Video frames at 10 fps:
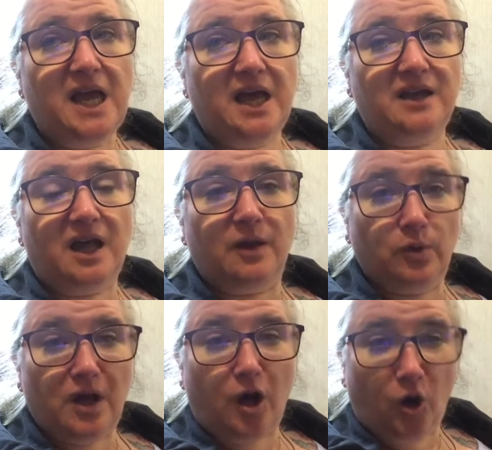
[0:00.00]
And I
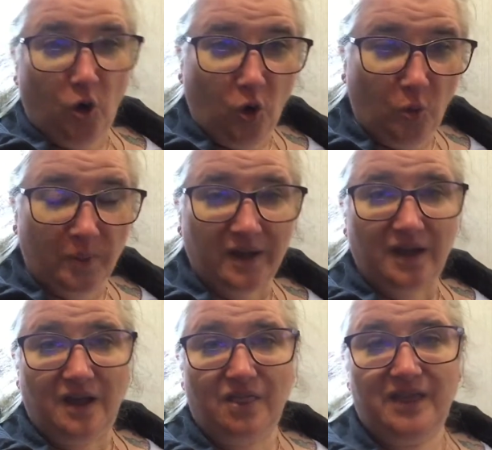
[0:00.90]
would hope
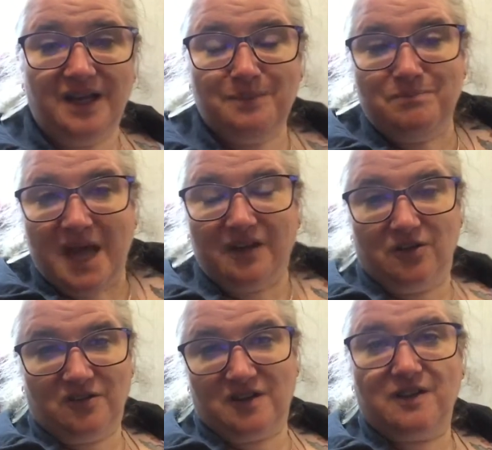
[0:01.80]
that it
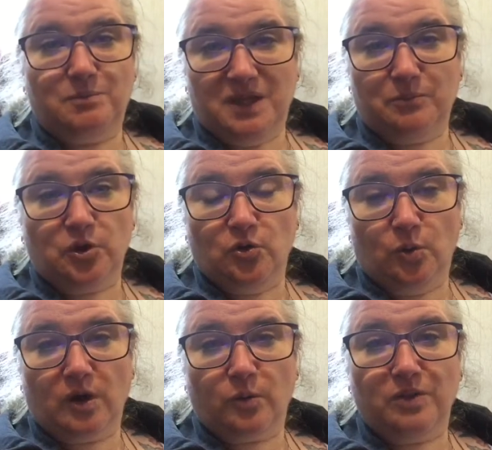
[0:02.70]
matters to the people who
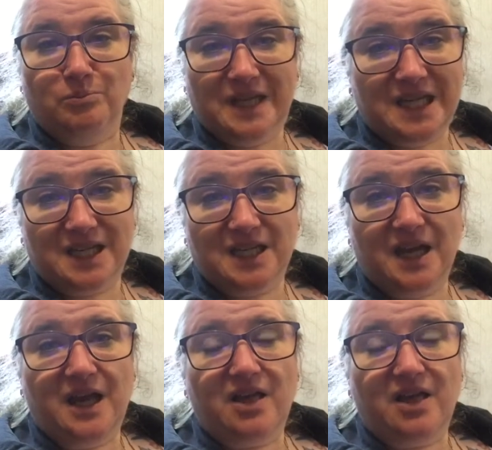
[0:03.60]
work with me